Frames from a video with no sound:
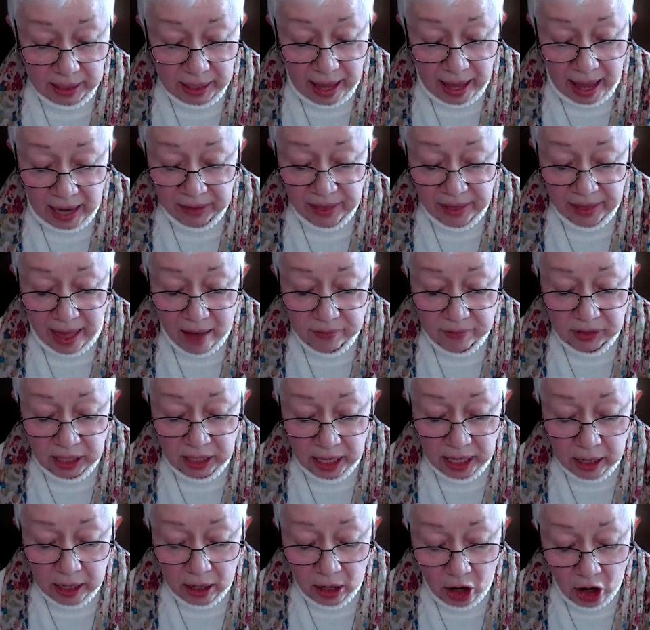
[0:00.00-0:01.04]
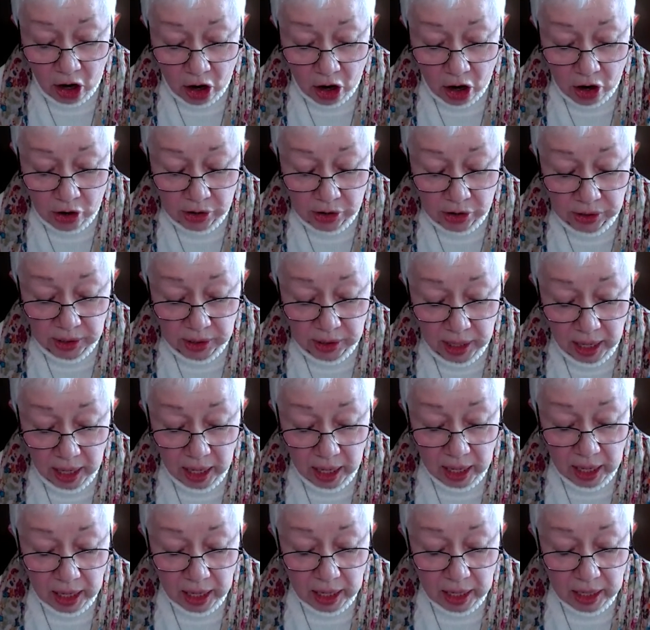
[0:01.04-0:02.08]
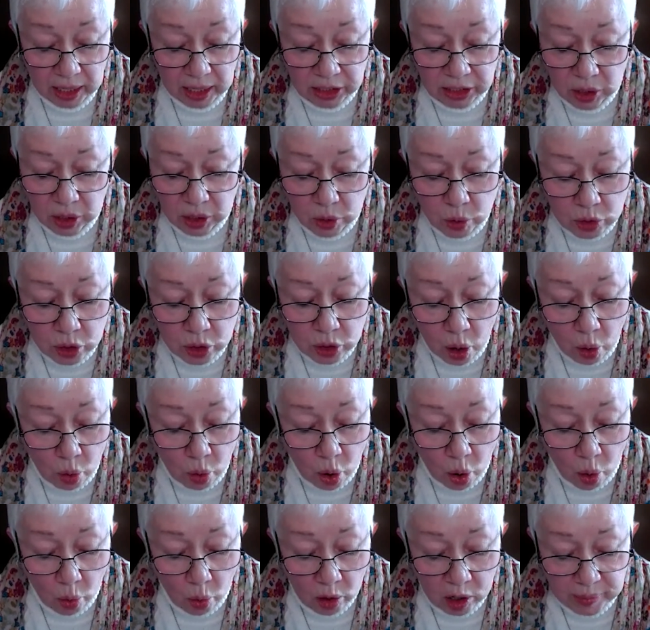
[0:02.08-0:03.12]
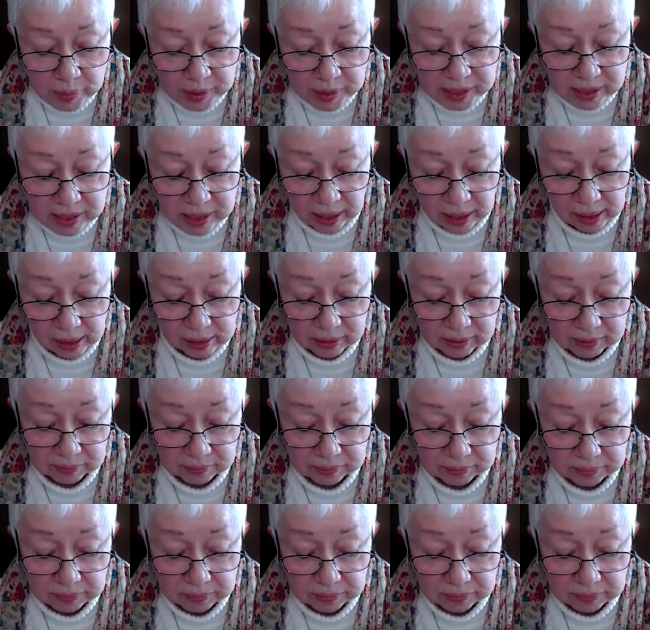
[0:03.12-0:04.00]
and the heavenly her do no orbiting,